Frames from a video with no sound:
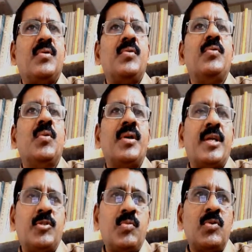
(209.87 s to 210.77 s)
You are
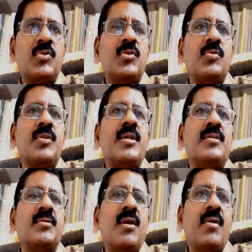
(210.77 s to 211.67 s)
exposed to the
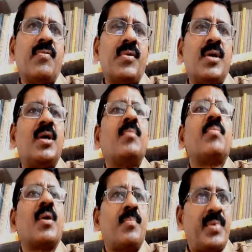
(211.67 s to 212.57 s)
risk of
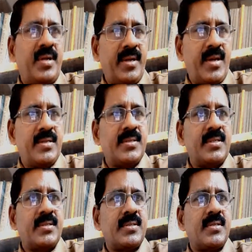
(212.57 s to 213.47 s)
property
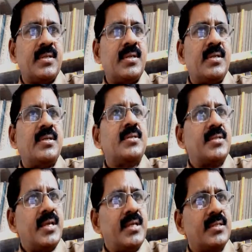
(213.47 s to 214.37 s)
losses
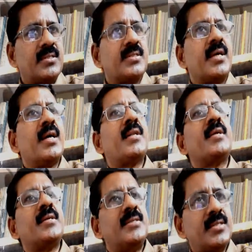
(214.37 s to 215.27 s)
since there
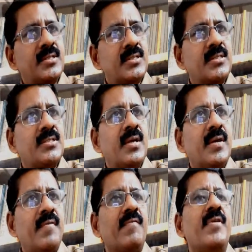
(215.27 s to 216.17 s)
exist
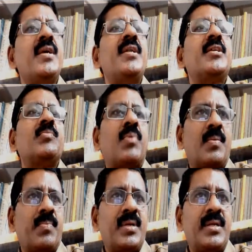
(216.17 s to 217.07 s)
various
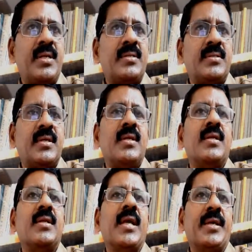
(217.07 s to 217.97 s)
properties
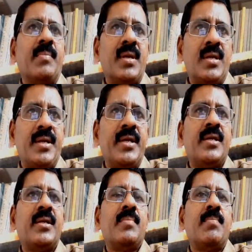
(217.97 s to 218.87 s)
like
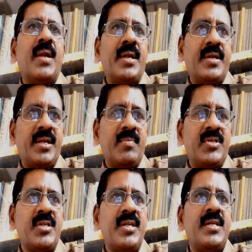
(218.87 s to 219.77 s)
building, plant and
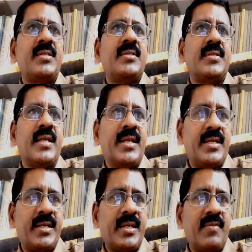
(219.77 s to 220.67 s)
machineries,
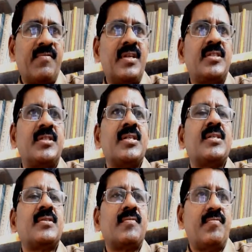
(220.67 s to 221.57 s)
electrical
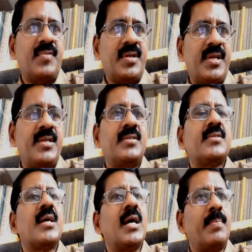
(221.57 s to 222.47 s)
fixtures, fittings,
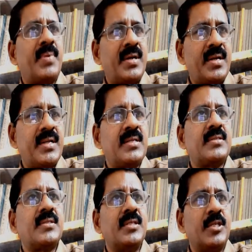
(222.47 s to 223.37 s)
apparatus,
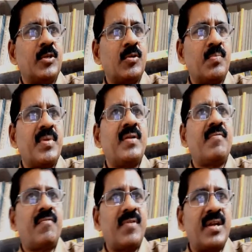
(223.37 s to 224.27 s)
equipment,
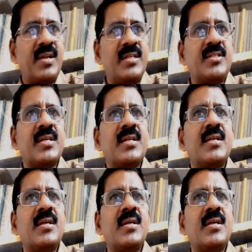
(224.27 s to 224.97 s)
furniture,